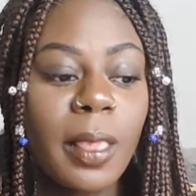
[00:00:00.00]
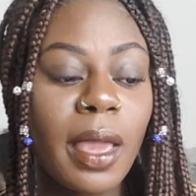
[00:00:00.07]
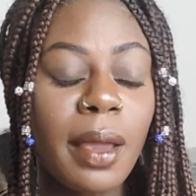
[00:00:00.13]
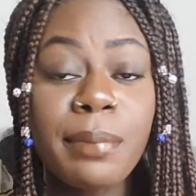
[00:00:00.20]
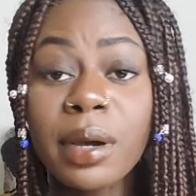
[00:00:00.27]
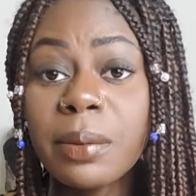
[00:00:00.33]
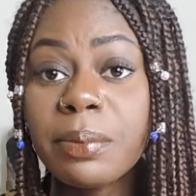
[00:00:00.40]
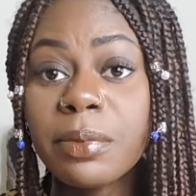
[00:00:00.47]

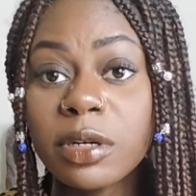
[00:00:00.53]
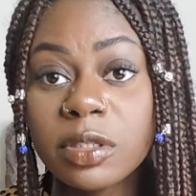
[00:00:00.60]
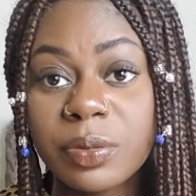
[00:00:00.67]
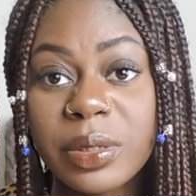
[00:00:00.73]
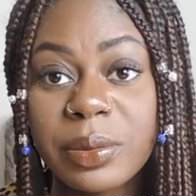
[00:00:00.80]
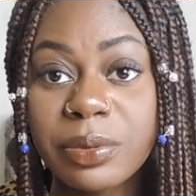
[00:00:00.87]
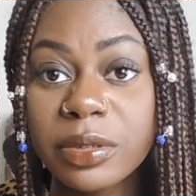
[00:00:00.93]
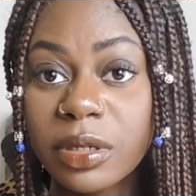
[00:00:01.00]
but most
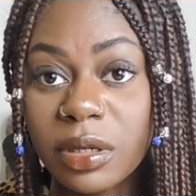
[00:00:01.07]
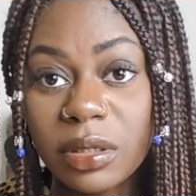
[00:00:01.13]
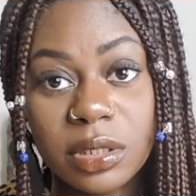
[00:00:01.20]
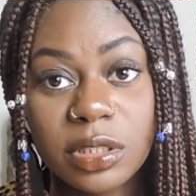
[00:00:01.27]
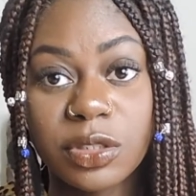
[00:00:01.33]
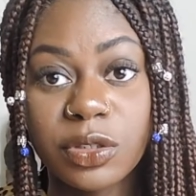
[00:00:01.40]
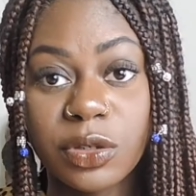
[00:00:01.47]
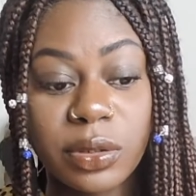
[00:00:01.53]
people know
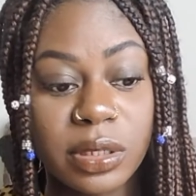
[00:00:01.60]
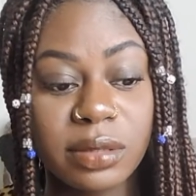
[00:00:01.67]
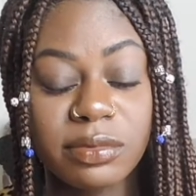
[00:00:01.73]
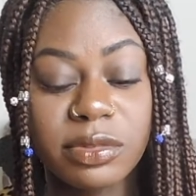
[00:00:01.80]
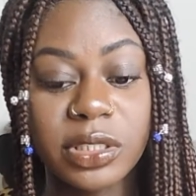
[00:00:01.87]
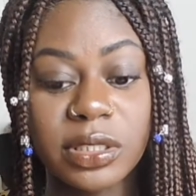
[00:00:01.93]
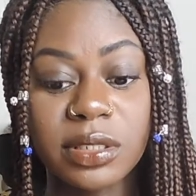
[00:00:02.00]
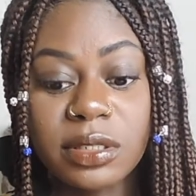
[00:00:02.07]
the story of
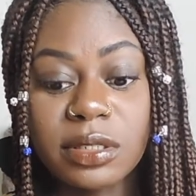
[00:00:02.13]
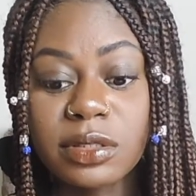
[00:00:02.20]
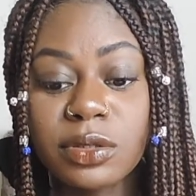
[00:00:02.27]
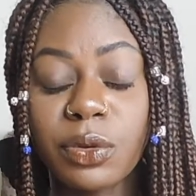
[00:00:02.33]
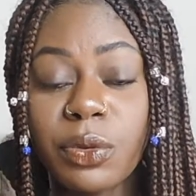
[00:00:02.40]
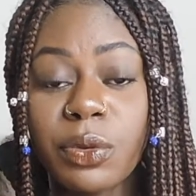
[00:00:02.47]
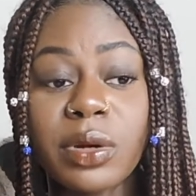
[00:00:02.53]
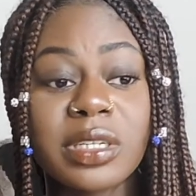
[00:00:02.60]
Jesus,
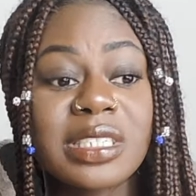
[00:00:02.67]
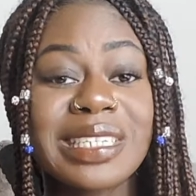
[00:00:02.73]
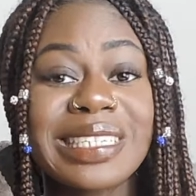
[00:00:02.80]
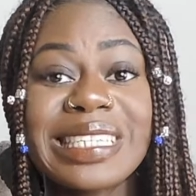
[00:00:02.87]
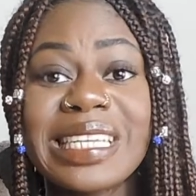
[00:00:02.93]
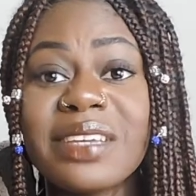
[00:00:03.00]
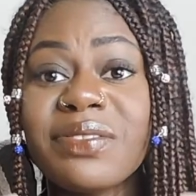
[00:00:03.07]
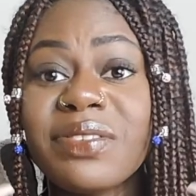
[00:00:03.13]
or
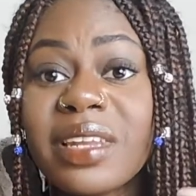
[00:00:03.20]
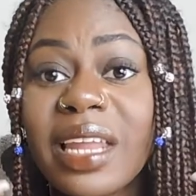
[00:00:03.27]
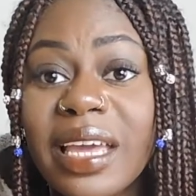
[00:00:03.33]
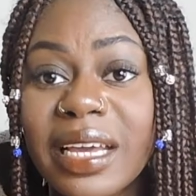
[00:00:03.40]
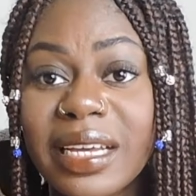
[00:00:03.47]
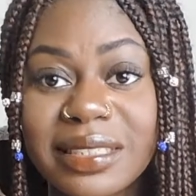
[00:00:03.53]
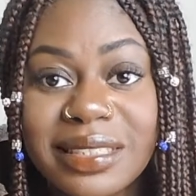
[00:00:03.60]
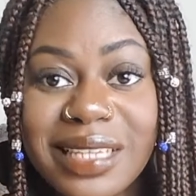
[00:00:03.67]
just even like
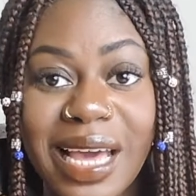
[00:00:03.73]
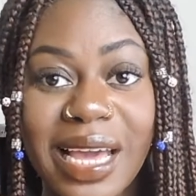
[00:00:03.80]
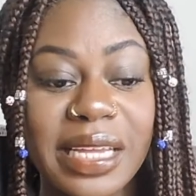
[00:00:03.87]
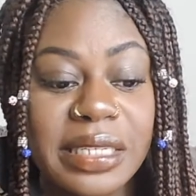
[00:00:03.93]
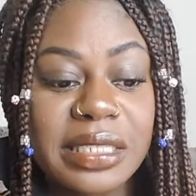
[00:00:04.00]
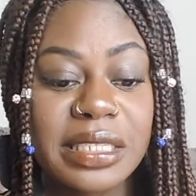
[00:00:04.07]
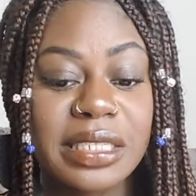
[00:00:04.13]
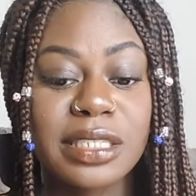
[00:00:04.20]
a
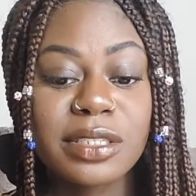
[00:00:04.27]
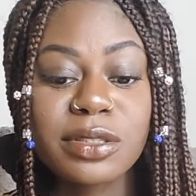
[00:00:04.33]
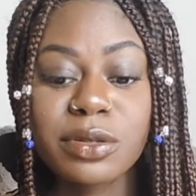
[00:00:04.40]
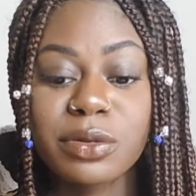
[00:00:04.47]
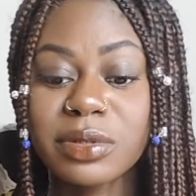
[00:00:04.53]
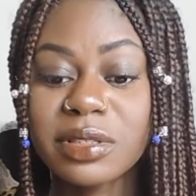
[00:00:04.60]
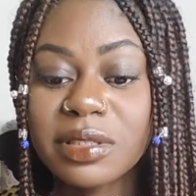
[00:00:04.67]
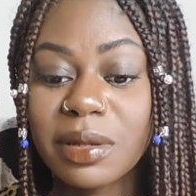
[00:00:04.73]
scientist
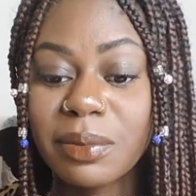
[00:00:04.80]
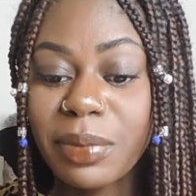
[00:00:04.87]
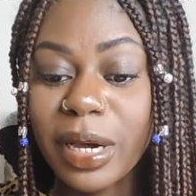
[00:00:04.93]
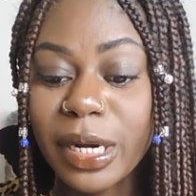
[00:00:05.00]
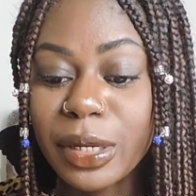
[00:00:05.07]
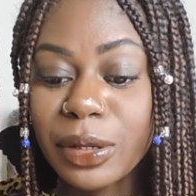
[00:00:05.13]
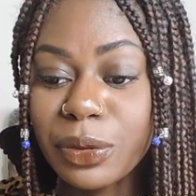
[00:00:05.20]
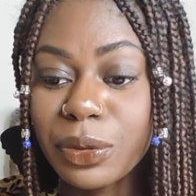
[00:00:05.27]
or
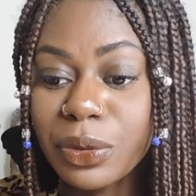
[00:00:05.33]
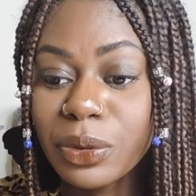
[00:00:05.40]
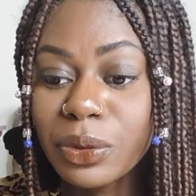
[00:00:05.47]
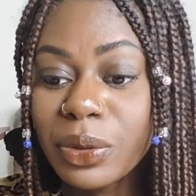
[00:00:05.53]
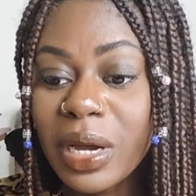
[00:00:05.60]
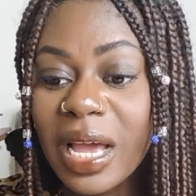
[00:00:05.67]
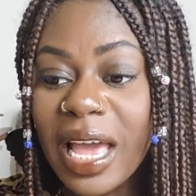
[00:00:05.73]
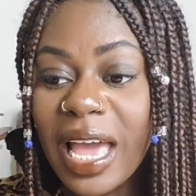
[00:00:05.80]
somebody
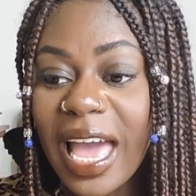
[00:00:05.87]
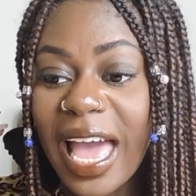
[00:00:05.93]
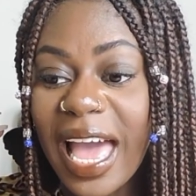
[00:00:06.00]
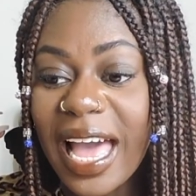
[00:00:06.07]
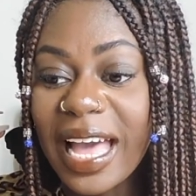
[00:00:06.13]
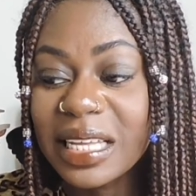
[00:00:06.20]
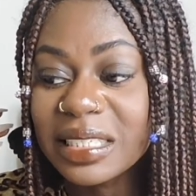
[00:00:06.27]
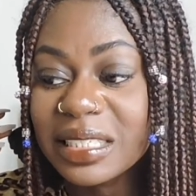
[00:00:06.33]
who
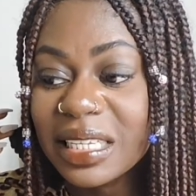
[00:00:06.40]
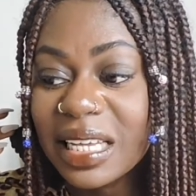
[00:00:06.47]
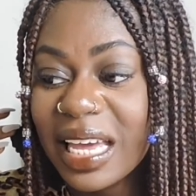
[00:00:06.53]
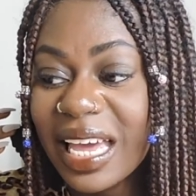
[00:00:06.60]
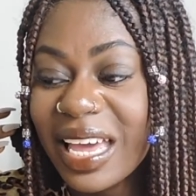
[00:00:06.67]
has